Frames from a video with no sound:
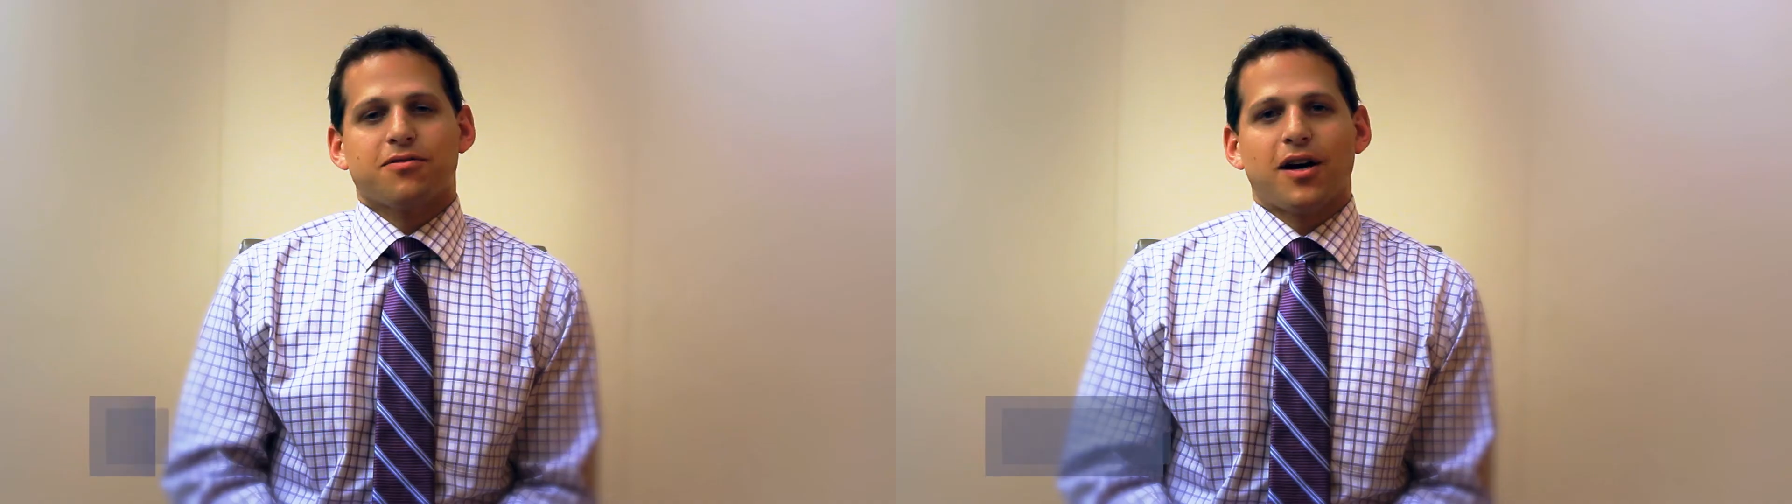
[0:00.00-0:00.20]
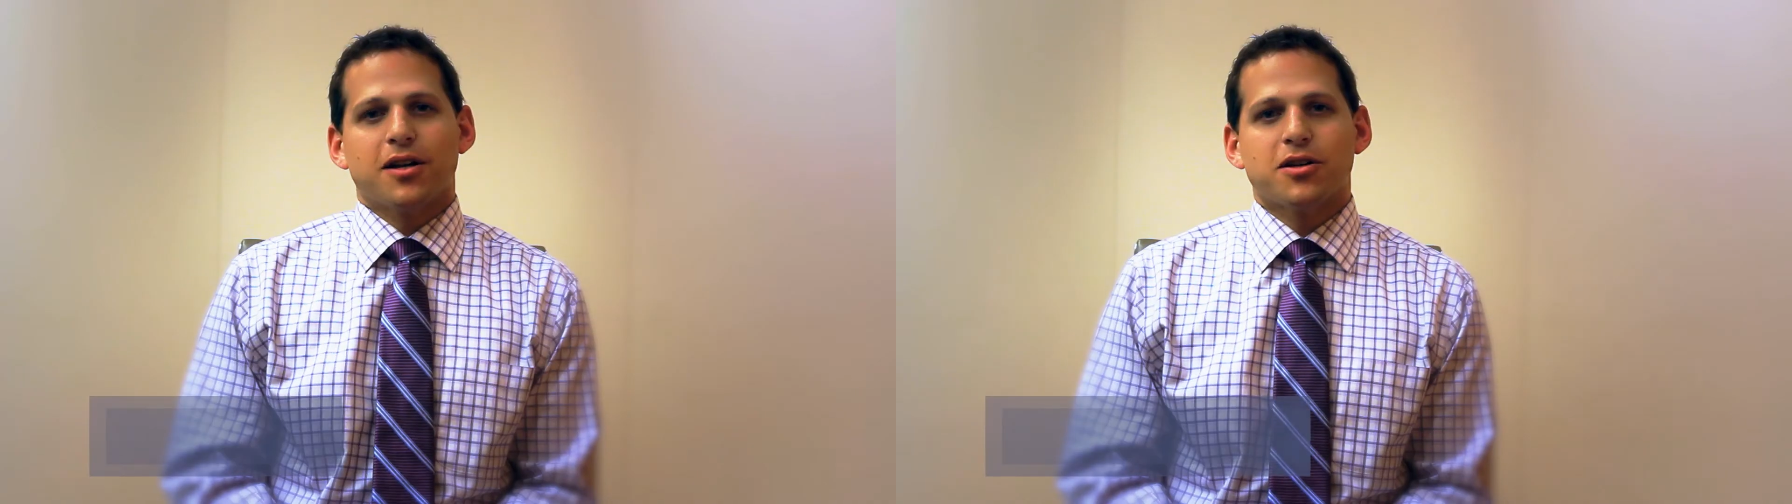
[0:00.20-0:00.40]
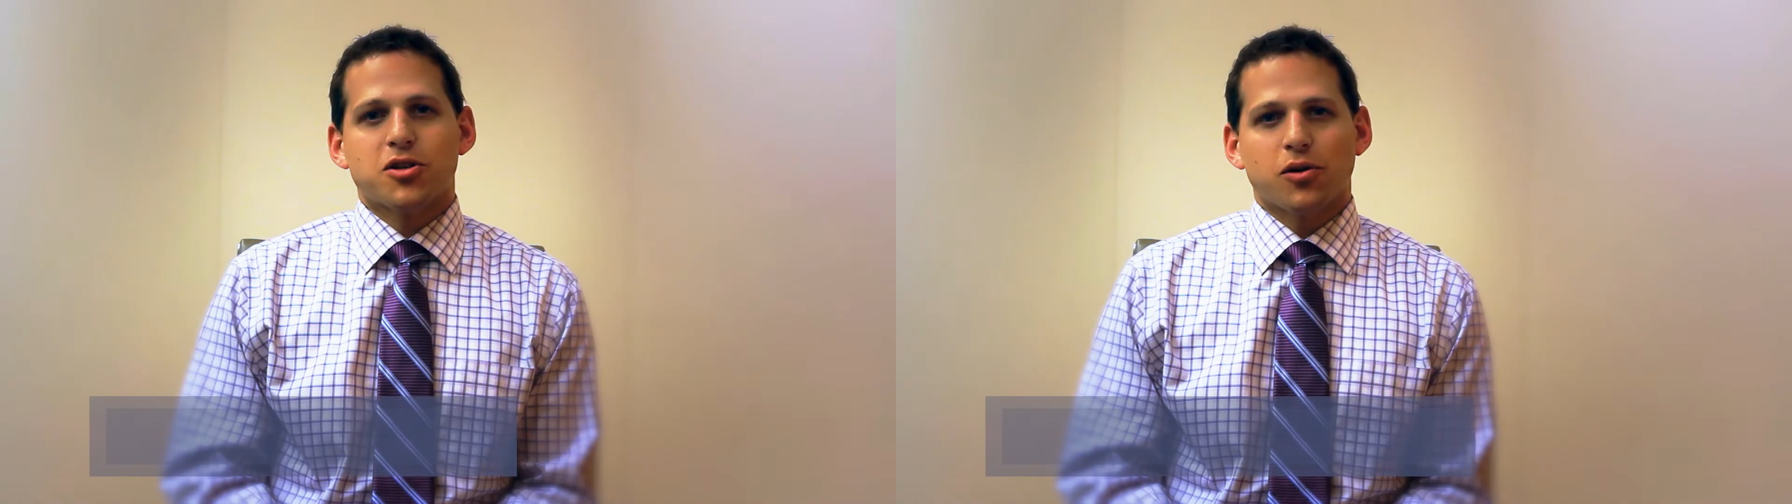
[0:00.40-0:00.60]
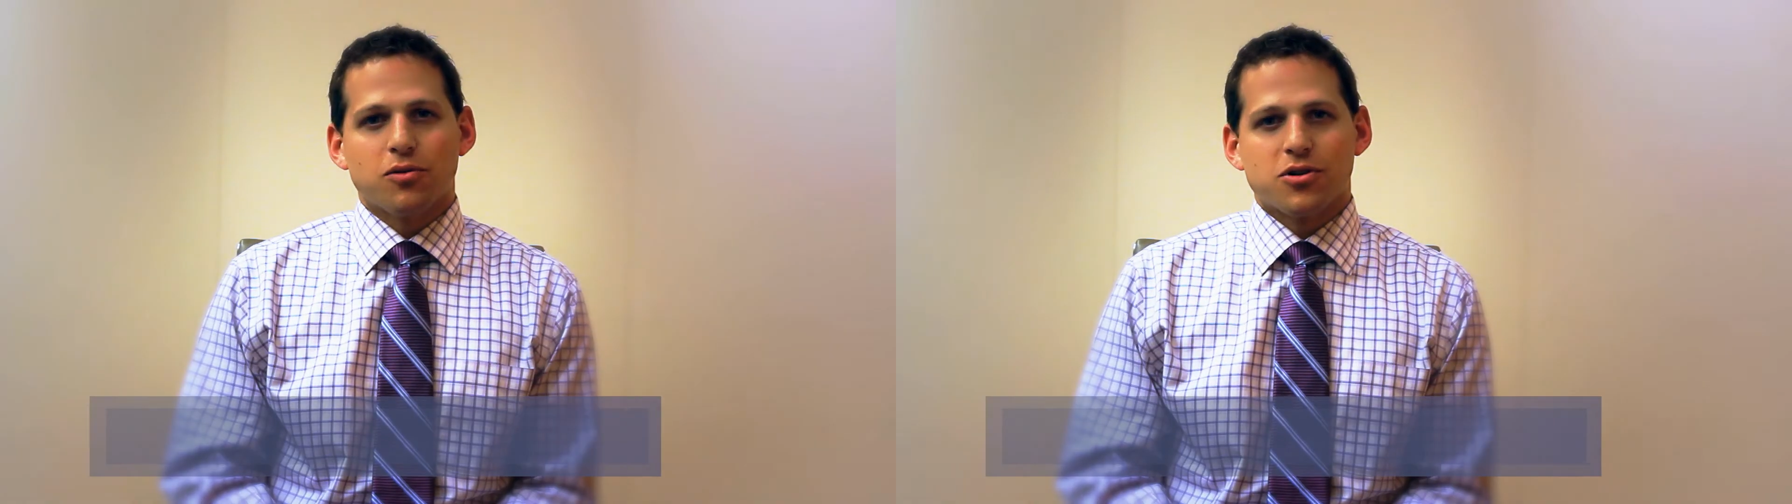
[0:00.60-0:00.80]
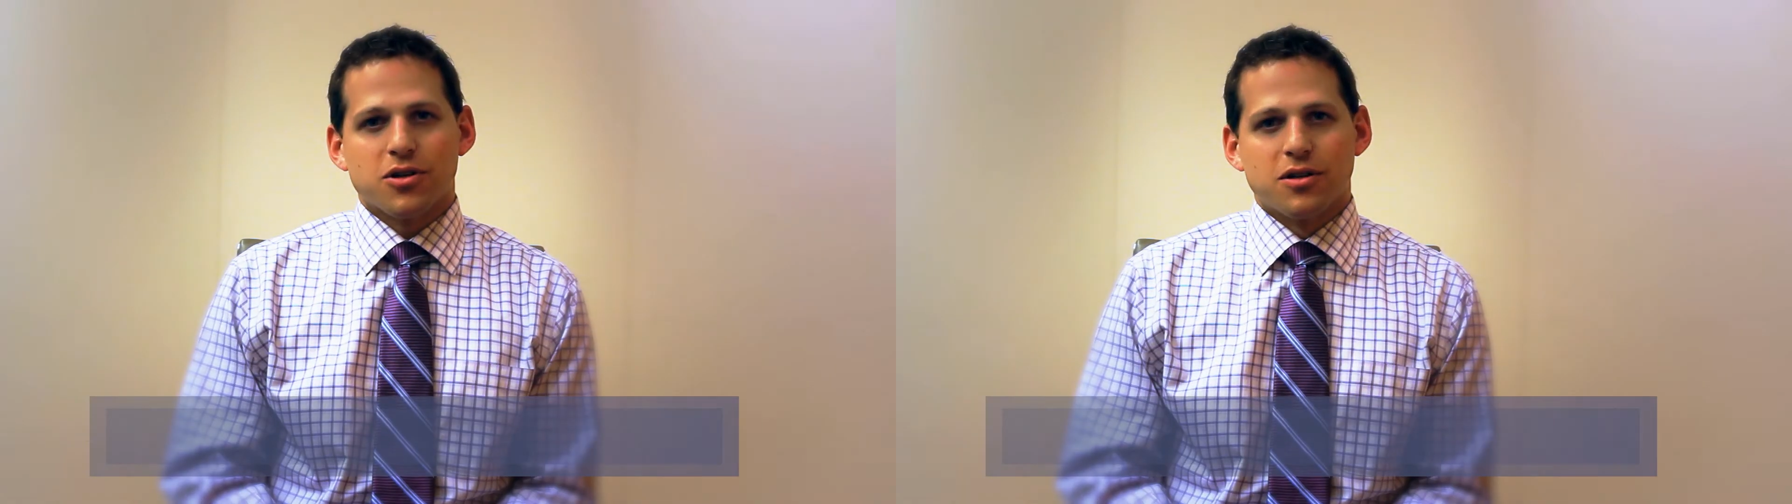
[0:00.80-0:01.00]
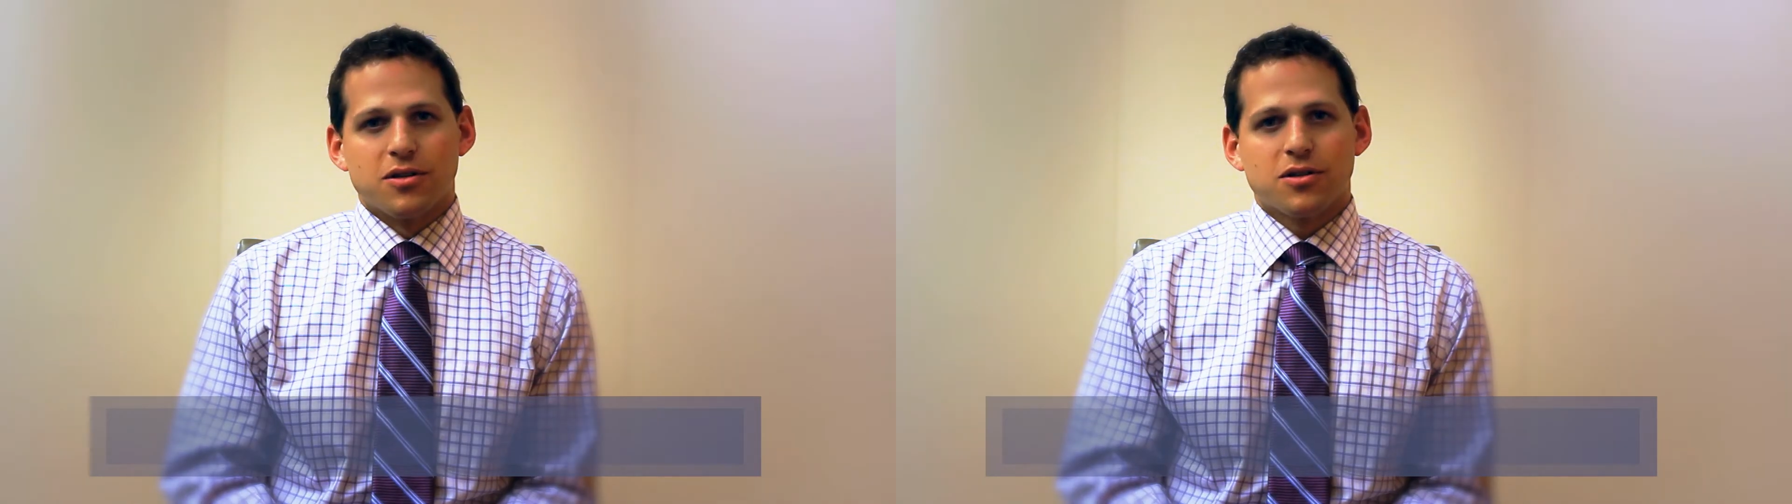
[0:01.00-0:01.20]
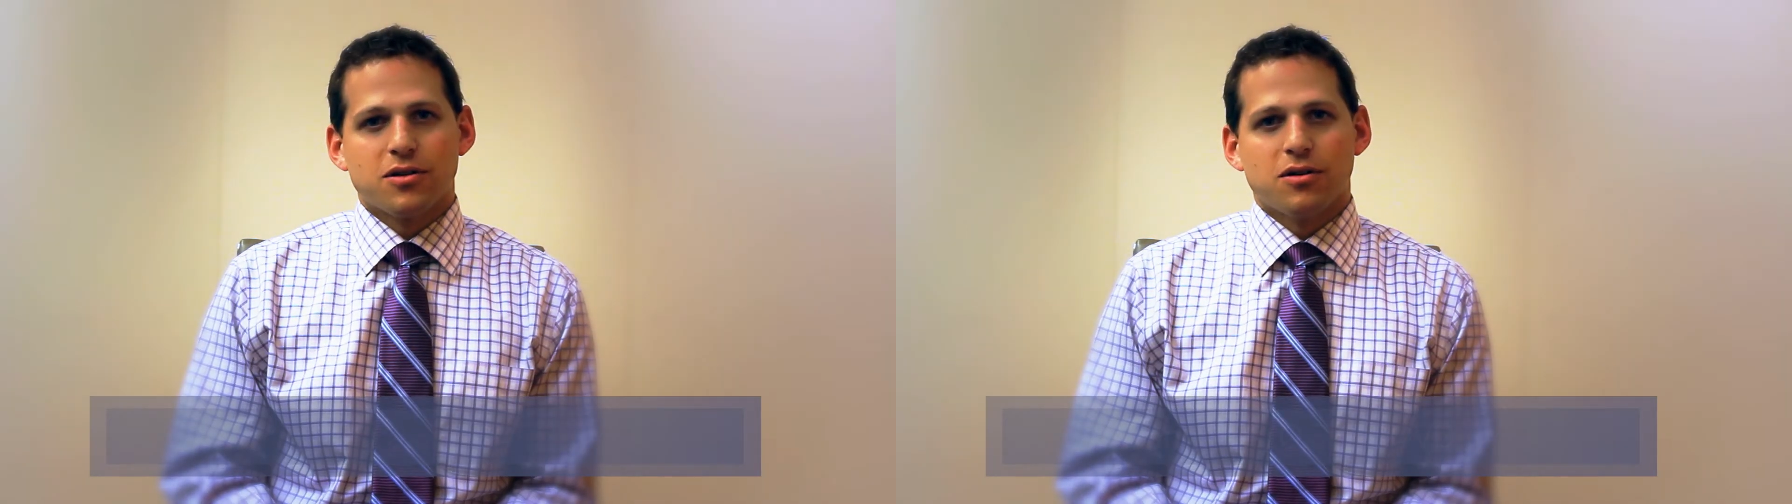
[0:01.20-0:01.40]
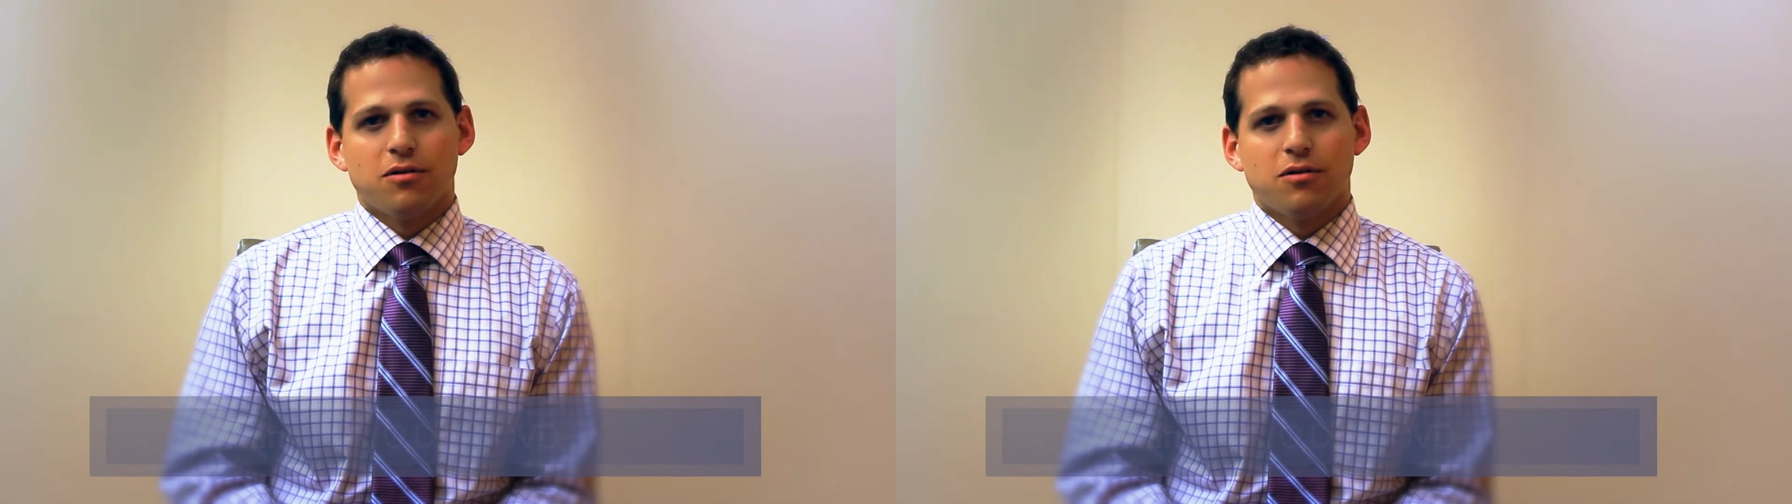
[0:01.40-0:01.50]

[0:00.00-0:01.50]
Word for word: finding solutions